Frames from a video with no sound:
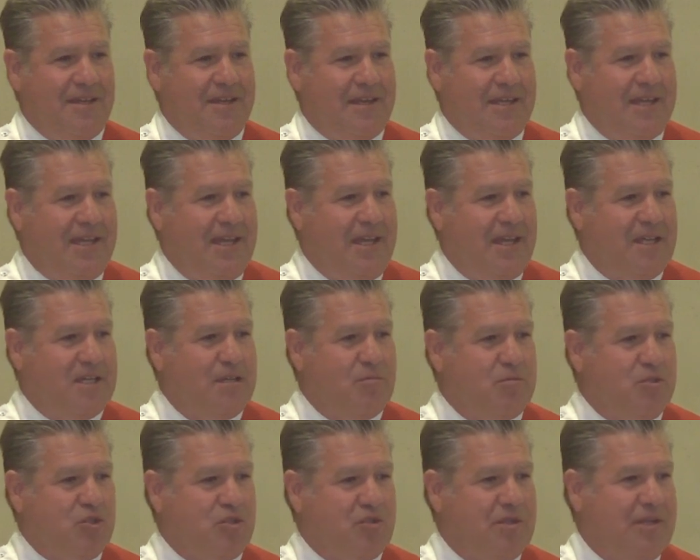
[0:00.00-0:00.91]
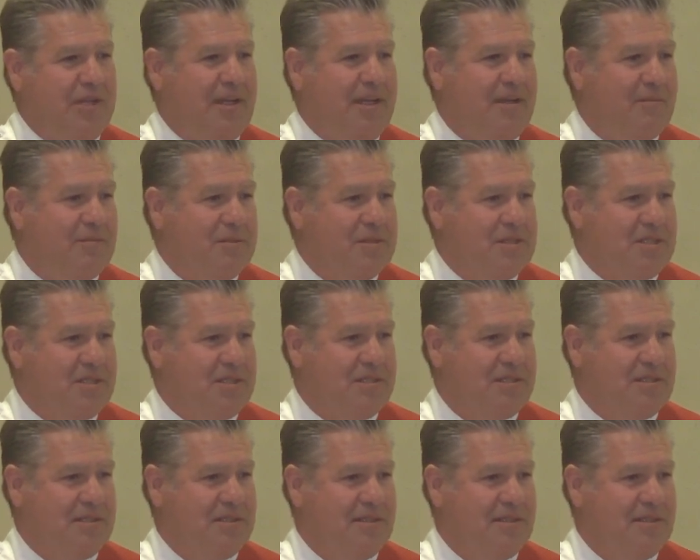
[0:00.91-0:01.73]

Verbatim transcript: kingdom dreams